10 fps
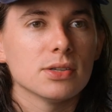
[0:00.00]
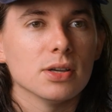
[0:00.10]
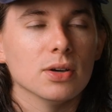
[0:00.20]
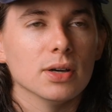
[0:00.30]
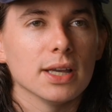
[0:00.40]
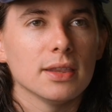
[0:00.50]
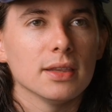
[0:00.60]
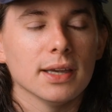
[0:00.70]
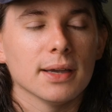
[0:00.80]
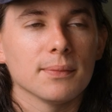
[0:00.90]
So,
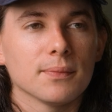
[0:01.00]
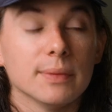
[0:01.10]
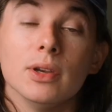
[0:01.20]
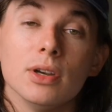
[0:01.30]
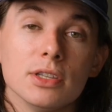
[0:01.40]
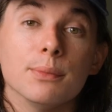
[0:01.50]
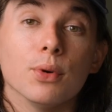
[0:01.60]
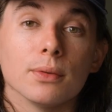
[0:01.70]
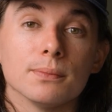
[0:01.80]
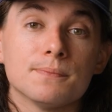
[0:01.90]
community is
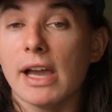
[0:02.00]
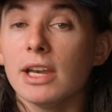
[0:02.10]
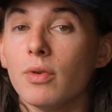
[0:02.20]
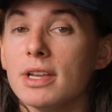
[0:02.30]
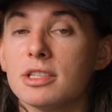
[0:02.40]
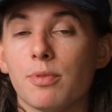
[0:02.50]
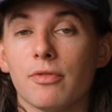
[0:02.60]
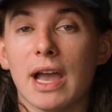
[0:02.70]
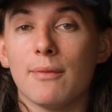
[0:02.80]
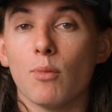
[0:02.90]
important. finding ways to
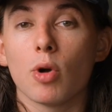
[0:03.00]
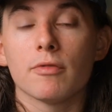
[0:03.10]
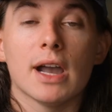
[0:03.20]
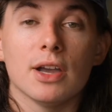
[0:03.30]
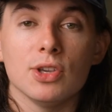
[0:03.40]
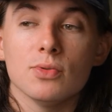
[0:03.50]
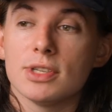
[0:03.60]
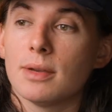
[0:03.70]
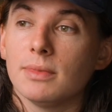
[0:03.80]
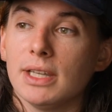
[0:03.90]
provide more value is
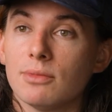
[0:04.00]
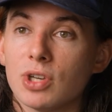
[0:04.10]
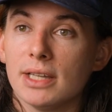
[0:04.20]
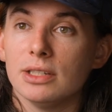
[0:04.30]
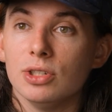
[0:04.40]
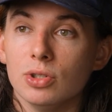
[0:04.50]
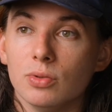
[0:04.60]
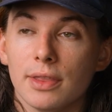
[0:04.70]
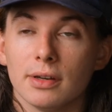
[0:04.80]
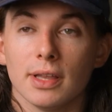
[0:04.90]
something I'm trying to do,
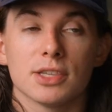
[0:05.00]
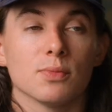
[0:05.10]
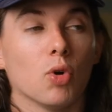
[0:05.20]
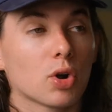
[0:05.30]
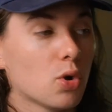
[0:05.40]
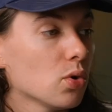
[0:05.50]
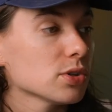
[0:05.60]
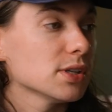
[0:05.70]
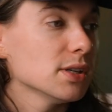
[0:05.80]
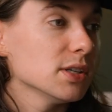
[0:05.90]
whether that's more
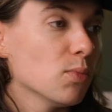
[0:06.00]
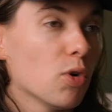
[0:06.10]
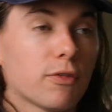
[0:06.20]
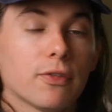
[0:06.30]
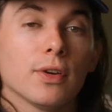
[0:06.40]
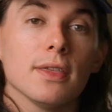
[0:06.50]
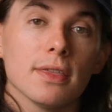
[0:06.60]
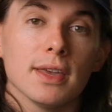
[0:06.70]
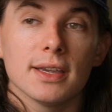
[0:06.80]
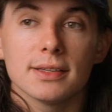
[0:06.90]
courses, more free
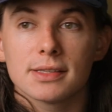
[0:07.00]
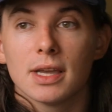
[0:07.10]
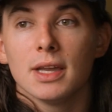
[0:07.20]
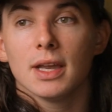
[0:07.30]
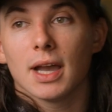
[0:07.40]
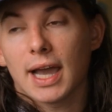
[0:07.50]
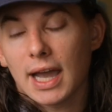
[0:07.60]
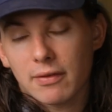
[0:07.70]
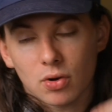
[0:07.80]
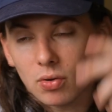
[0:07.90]
things. I
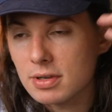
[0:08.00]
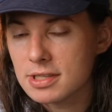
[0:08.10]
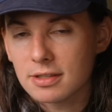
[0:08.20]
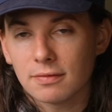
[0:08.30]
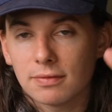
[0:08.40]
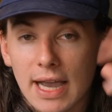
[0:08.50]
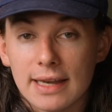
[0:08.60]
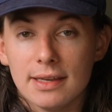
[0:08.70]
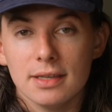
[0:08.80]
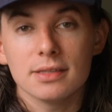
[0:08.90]
have a whole list of
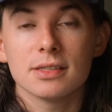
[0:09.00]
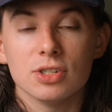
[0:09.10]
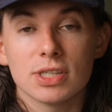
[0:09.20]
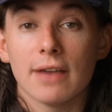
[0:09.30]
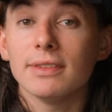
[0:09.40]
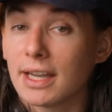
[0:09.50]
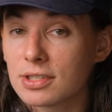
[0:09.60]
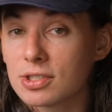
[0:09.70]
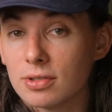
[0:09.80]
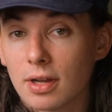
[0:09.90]
ideas, just have to
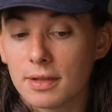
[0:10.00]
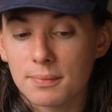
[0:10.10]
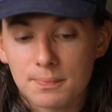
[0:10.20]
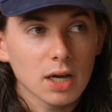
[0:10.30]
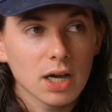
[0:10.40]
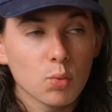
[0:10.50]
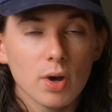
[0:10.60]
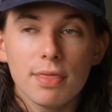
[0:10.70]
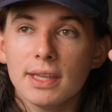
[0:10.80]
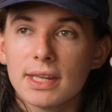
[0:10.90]
execute on them.
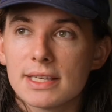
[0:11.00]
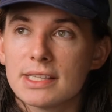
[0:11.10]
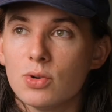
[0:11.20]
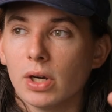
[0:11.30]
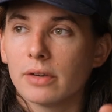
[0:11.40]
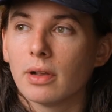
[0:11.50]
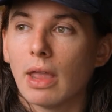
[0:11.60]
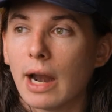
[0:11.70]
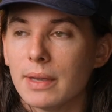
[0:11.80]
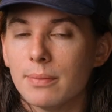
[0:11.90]
One thing that I see work for a
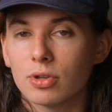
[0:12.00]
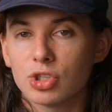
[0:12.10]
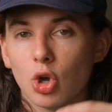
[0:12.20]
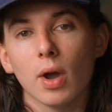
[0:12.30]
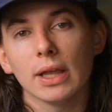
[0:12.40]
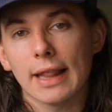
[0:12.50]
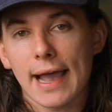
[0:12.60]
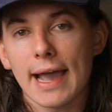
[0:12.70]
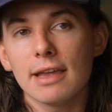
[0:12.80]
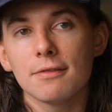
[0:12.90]
lot of people is going
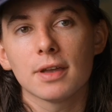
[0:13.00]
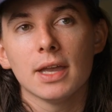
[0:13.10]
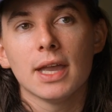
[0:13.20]
live.